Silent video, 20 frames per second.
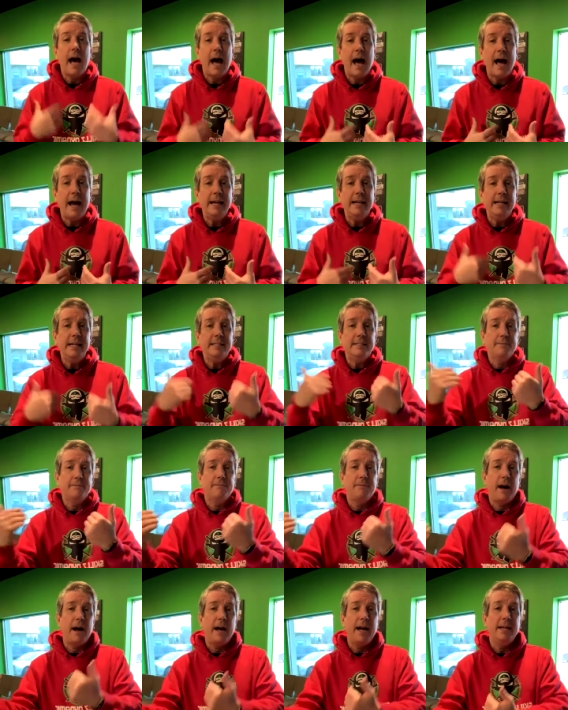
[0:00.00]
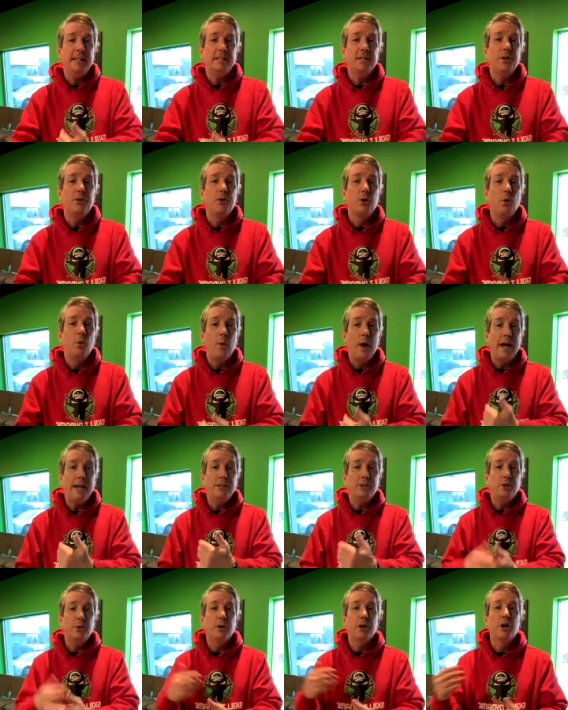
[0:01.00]
I need to find the way
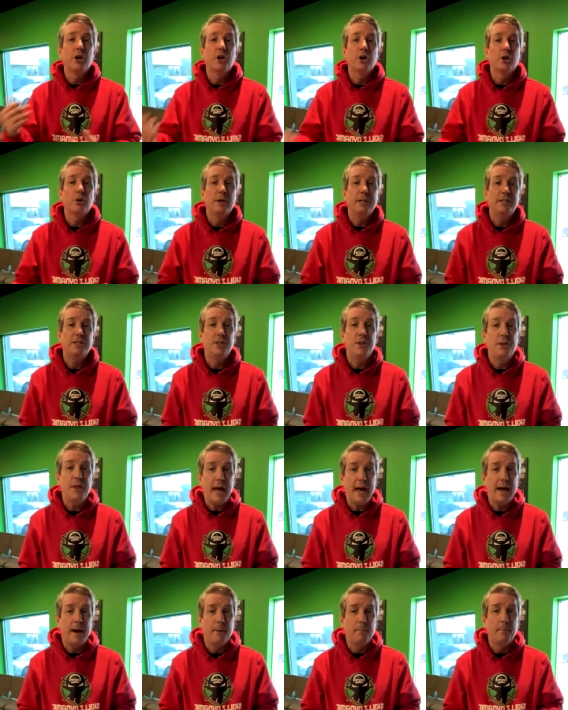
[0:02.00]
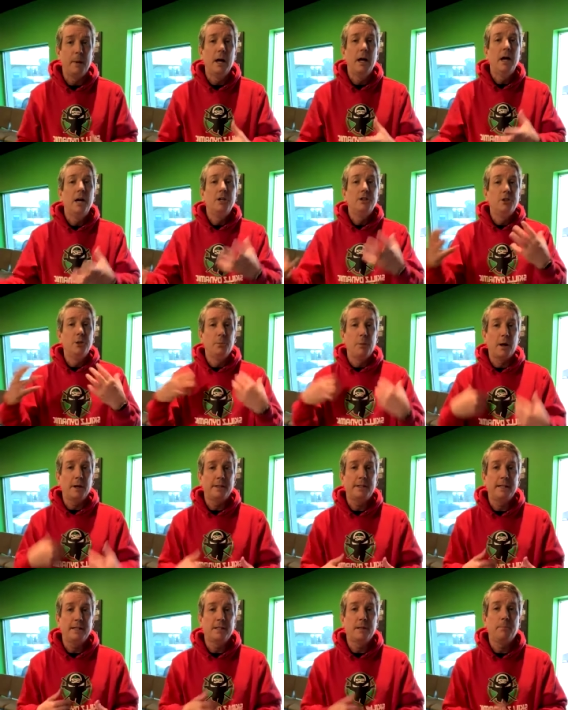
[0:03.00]
to encourage them to
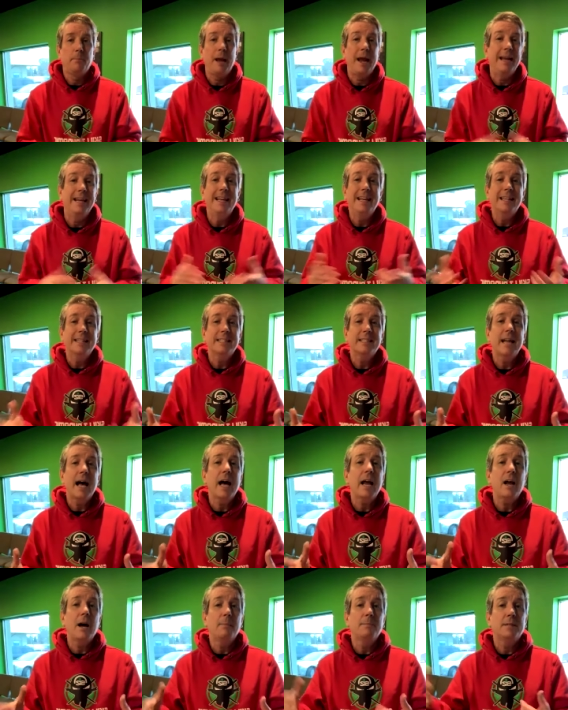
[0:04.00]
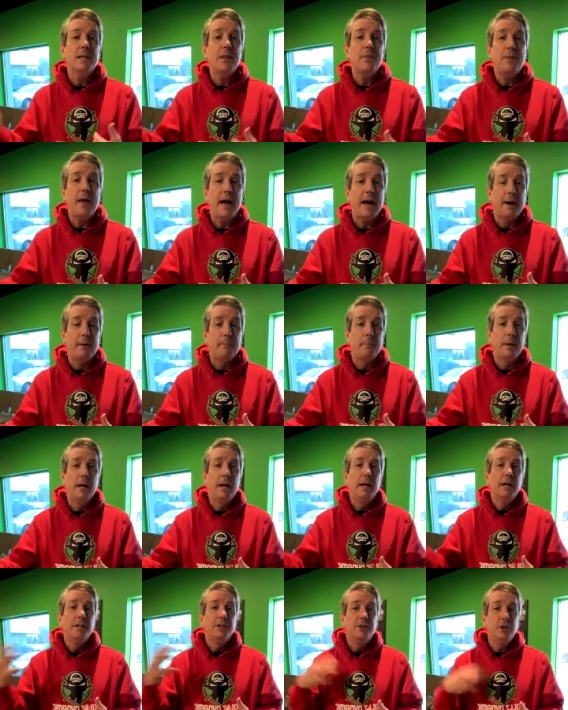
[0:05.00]
participate. It's not up to them
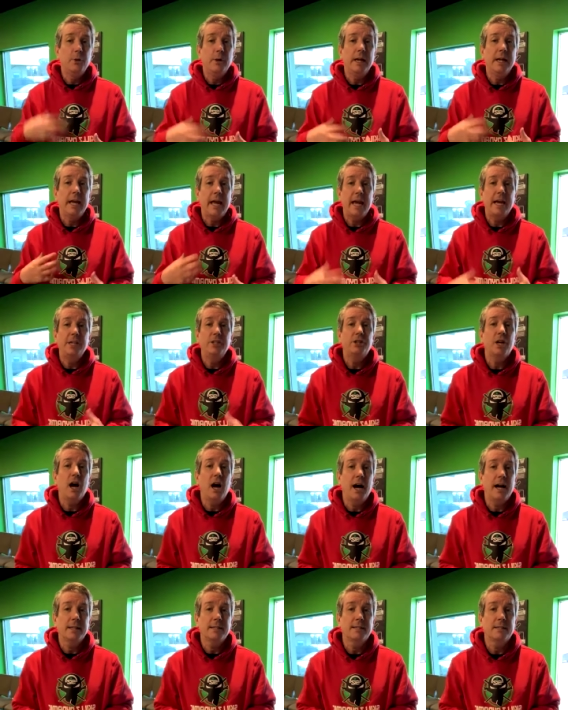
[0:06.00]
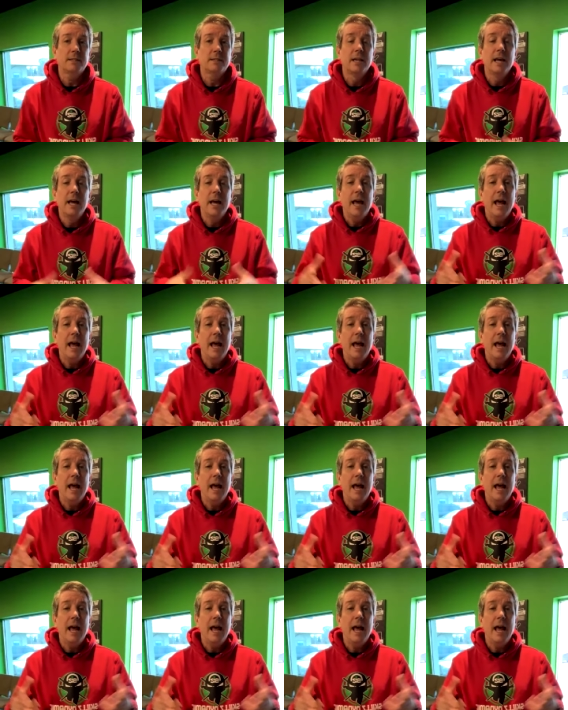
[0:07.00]
to engage us.